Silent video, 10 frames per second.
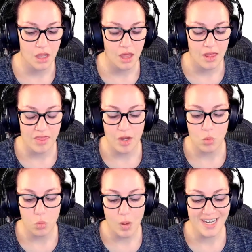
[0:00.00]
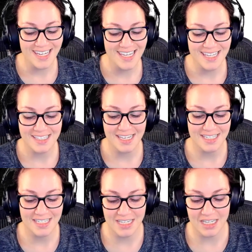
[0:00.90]
then what is
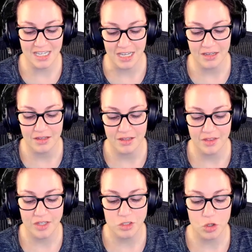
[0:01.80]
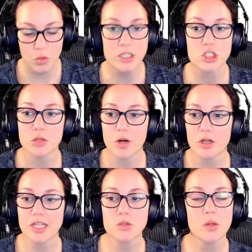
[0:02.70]
DE? That's our question mark.
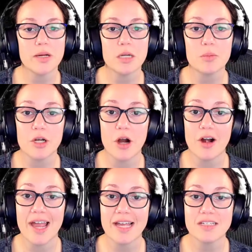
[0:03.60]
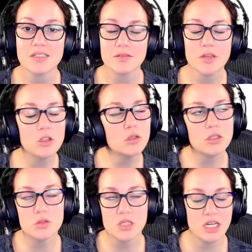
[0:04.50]
That's where we're going to put our x. You can
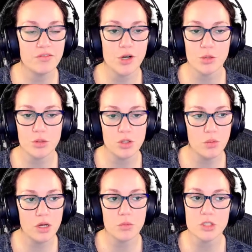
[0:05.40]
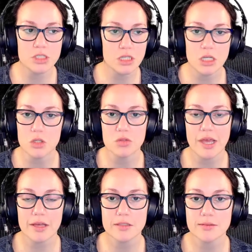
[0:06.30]
use any variable you want. We're just going to use
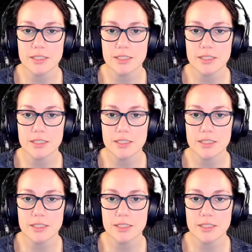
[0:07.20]
x.